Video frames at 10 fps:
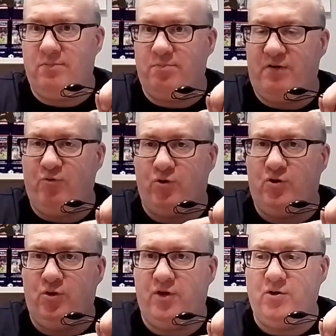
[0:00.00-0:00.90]
before
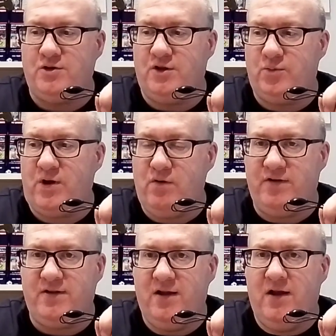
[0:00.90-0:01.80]
2012,
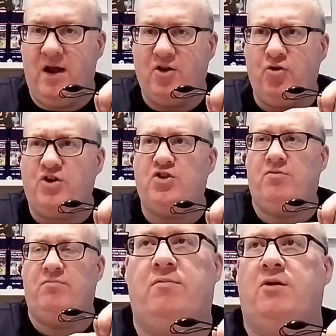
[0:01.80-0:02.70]
it took us,
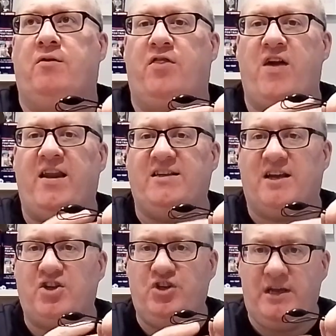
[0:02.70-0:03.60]

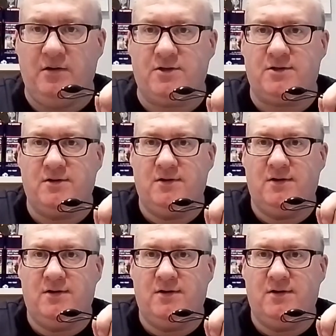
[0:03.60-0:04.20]
36 years